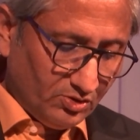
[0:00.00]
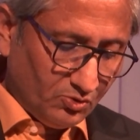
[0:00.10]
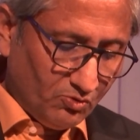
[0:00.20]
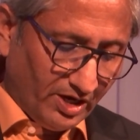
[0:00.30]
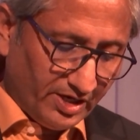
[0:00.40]

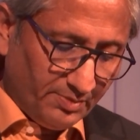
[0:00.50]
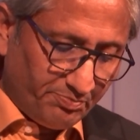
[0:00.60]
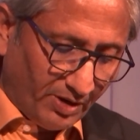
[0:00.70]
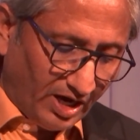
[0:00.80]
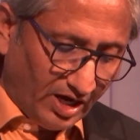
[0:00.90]
who are in
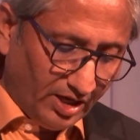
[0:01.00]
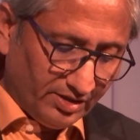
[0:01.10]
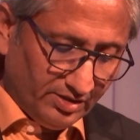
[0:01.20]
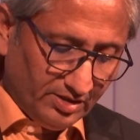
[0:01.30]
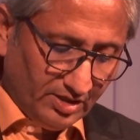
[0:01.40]

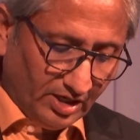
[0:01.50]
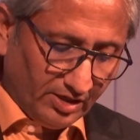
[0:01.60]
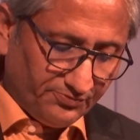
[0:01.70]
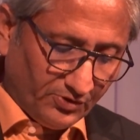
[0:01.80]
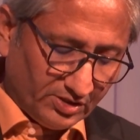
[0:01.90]
power
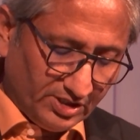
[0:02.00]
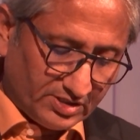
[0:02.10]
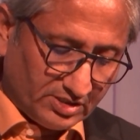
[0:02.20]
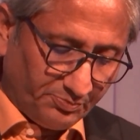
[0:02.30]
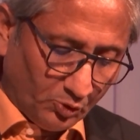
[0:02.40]
and for their
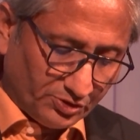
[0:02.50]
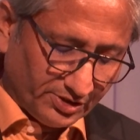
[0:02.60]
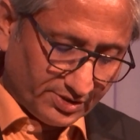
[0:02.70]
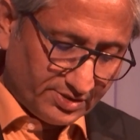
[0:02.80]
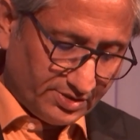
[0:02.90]

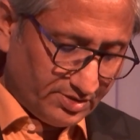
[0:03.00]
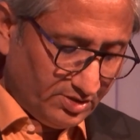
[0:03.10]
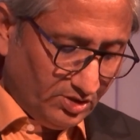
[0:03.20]
supporters.